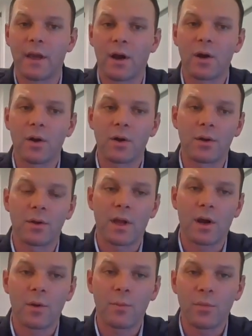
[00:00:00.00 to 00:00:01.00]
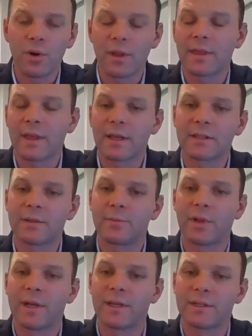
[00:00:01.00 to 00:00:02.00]
they are putting things
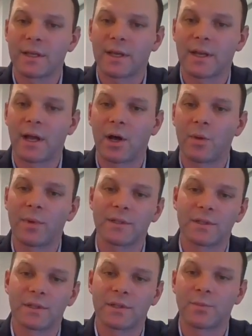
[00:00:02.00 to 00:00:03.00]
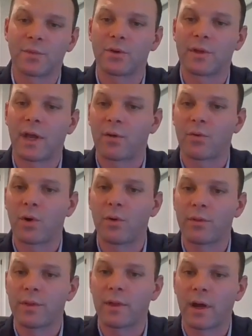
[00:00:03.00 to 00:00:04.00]
in place that can help us to spur that
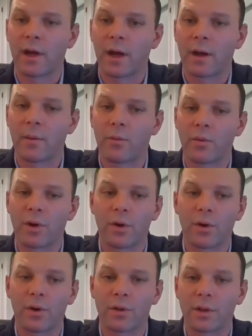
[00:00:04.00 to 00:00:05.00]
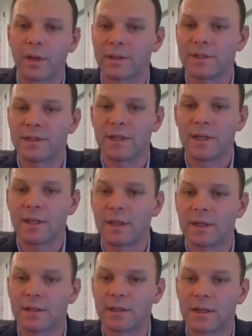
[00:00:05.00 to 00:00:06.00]
growth. We're currently
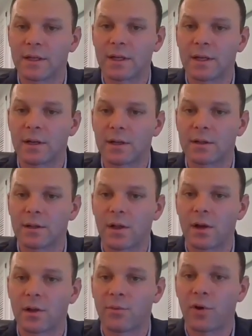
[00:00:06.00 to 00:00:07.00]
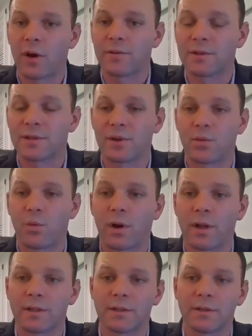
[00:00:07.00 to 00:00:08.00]
seeing that a lot of the provinces are
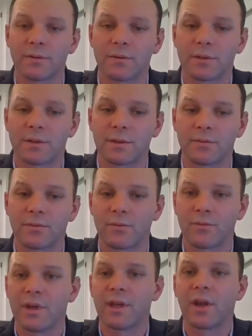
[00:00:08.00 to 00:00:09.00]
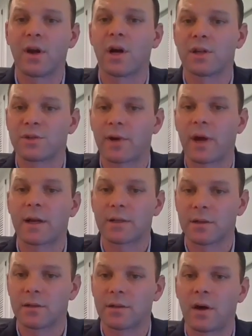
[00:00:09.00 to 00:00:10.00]
wanting to recontract
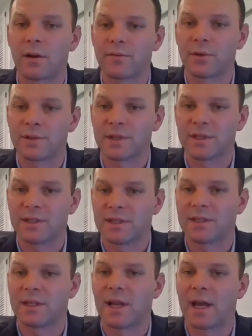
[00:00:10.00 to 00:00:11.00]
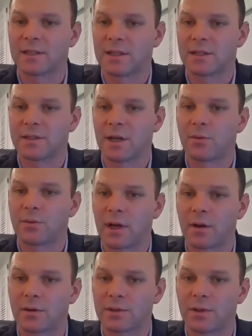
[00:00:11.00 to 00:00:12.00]
a lot of those existing assets out
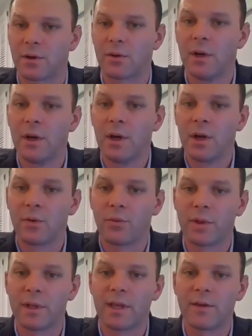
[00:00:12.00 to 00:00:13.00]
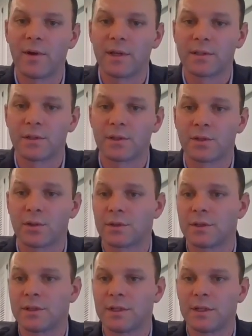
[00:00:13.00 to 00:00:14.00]
there. So really give us the
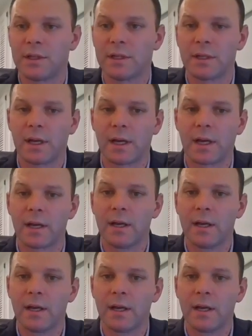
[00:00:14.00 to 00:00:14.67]
certainty